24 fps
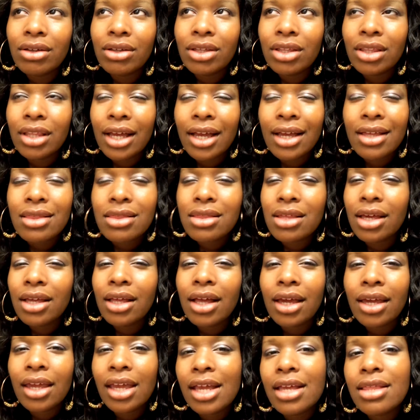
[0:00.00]
like I
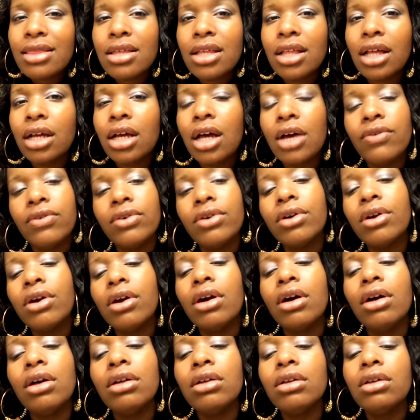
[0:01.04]
said, I can't say that
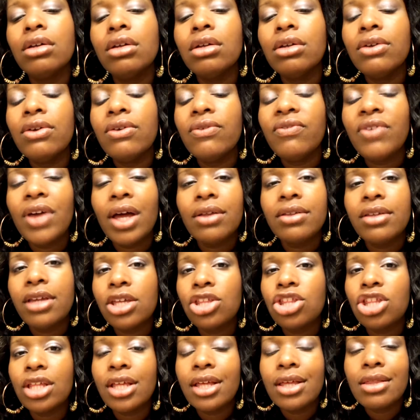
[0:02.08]
CoverGirl
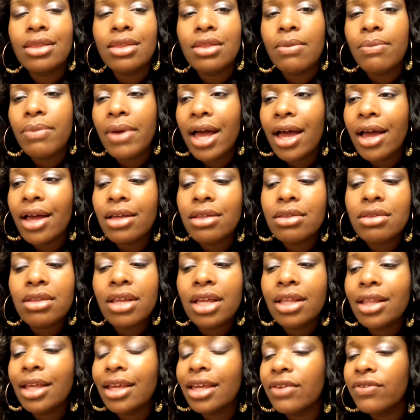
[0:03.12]
foundation is the best
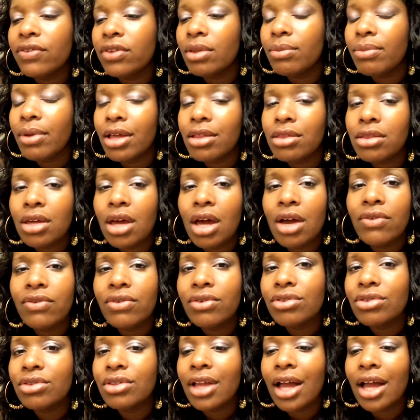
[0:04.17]
and they give you the best coverage.